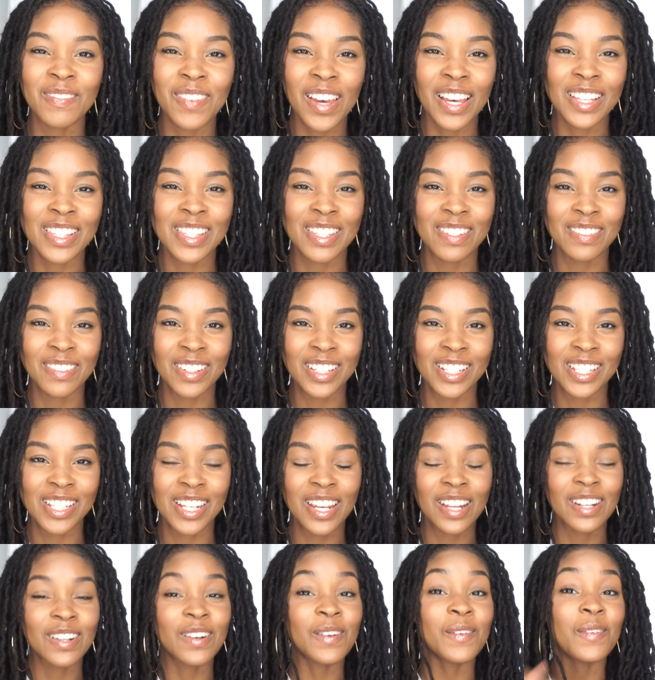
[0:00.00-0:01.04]
back to my
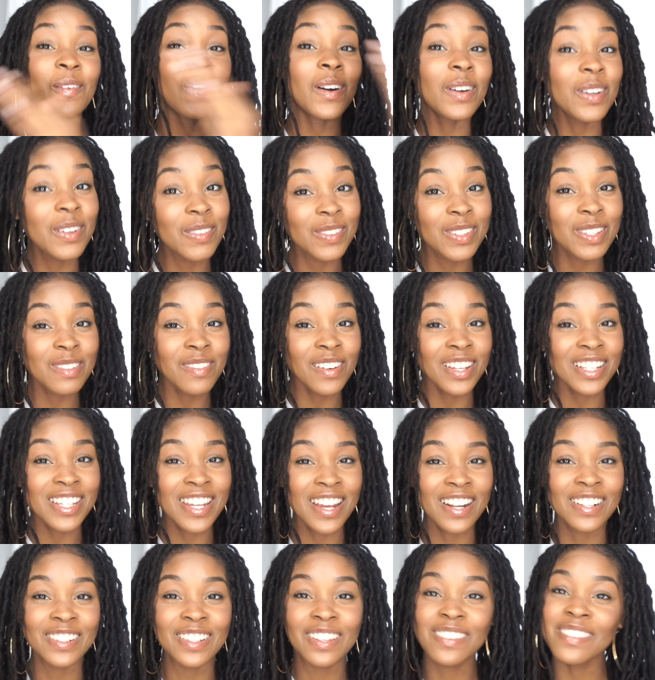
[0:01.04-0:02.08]
channel. Welcome to my
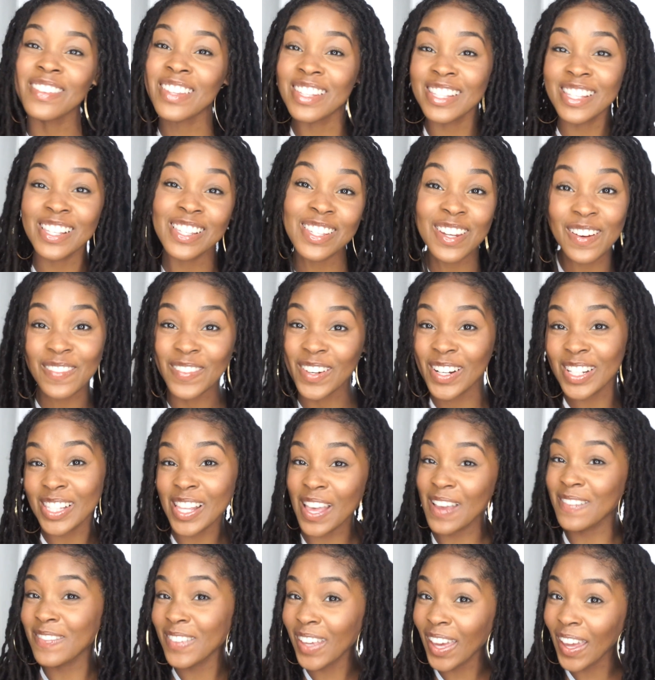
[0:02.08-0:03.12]
channel if this is your first
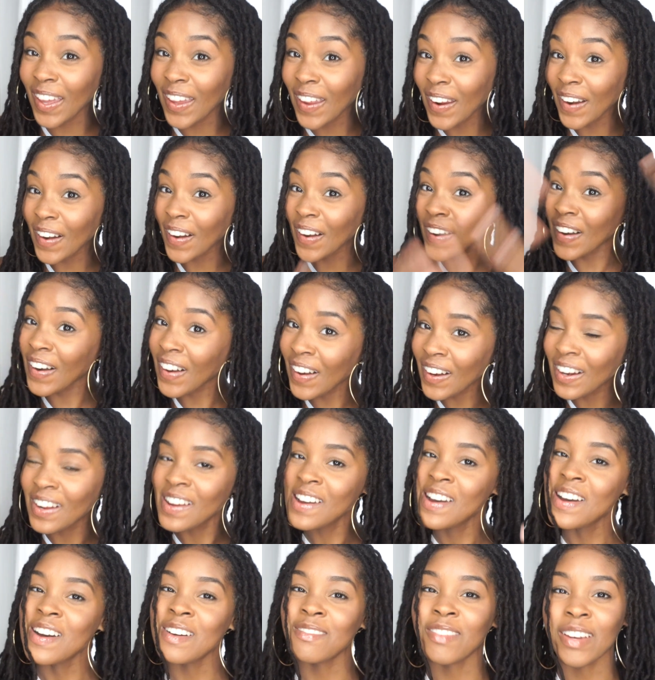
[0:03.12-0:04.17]
time here.
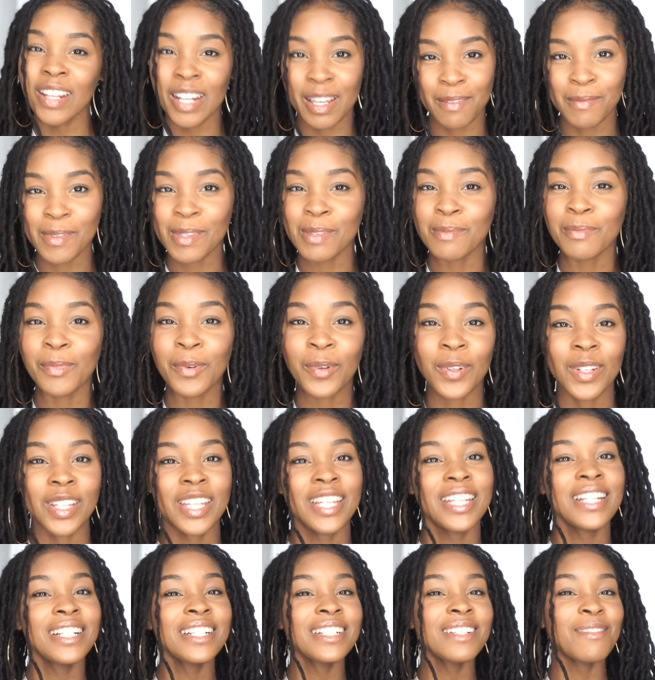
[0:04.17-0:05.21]
My name is
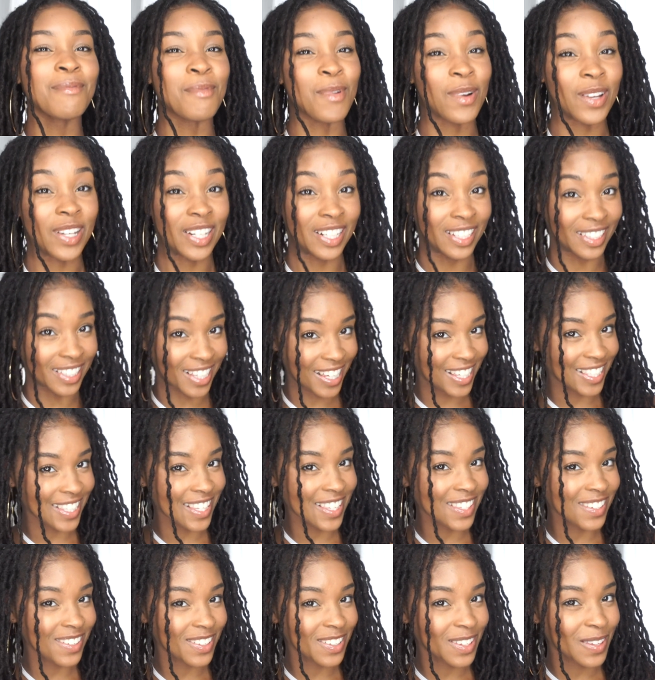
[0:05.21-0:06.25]
Morgan
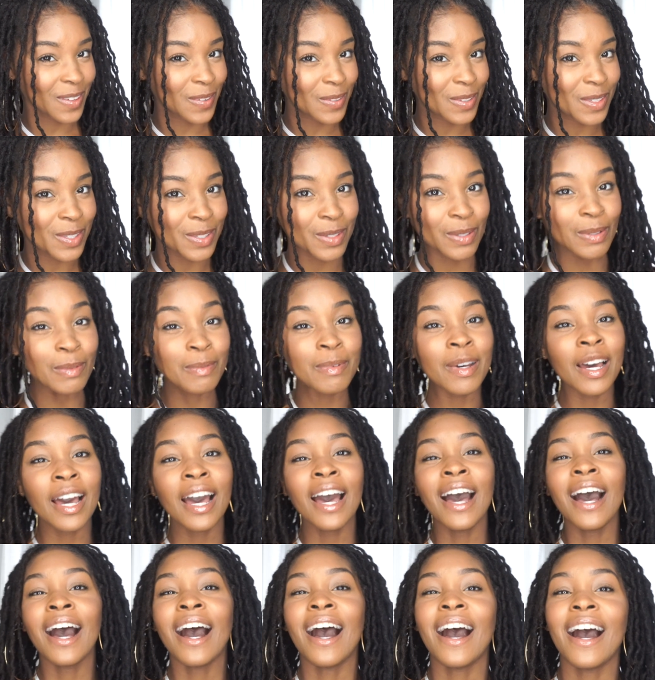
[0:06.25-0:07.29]
Alexis on YouTube.
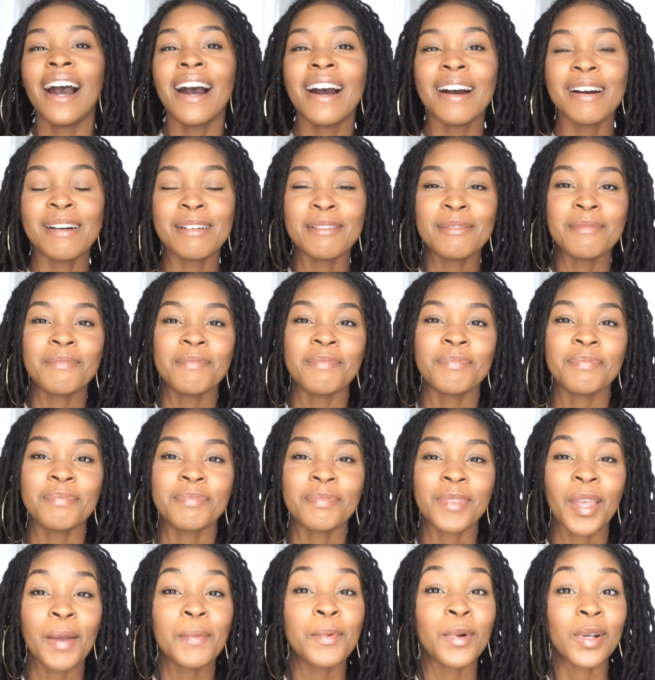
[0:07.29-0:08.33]

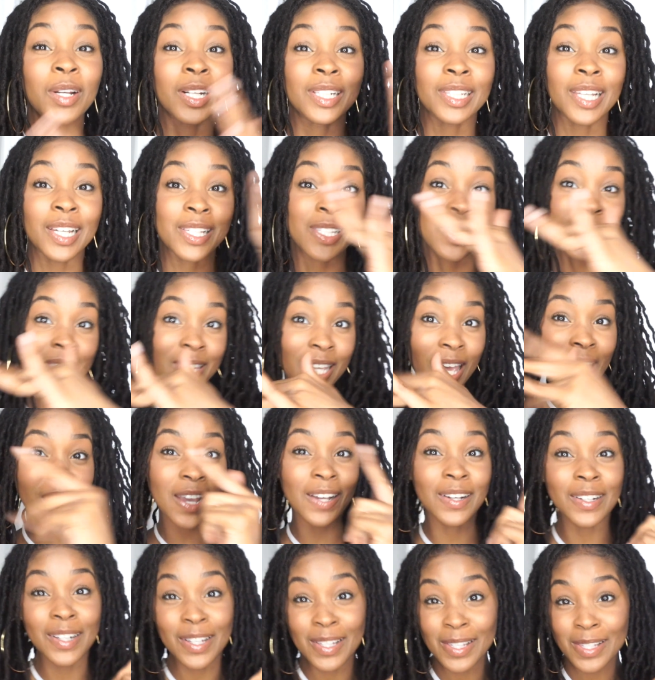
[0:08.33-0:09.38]
Morgan Alexis K
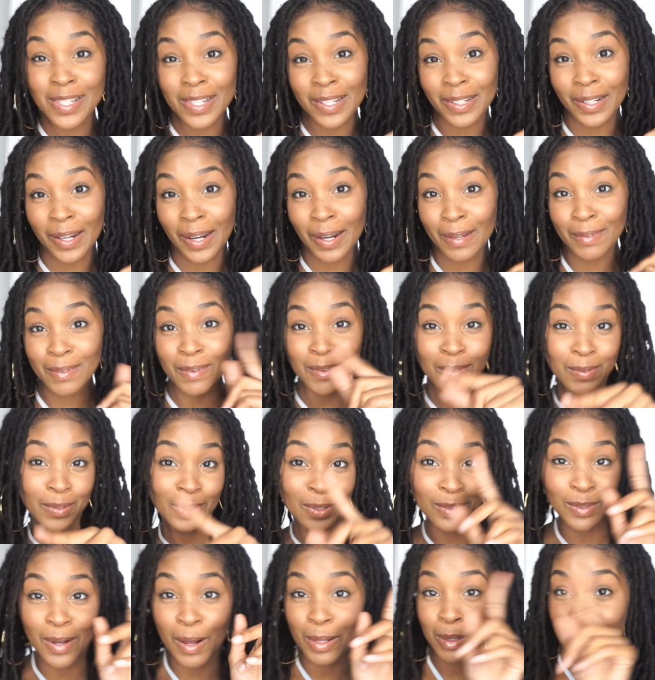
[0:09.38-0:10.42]
on Instagram if you
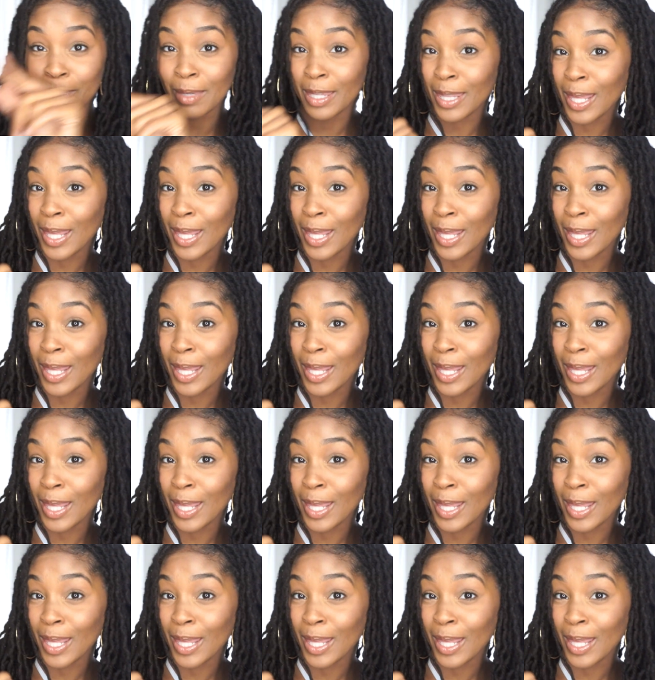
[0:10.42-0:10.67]
want to follow me